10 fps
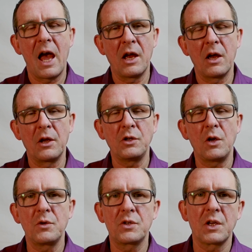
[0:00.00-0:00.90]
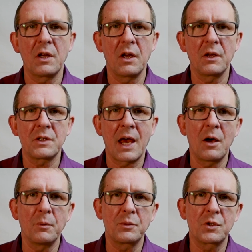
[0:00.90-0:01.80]
and use to
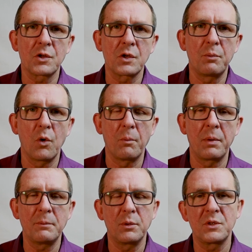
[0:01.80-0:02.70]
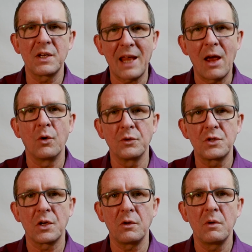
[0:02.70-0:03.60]
help to support people to get
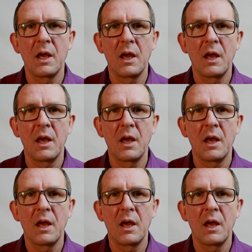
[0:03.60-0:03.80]
onto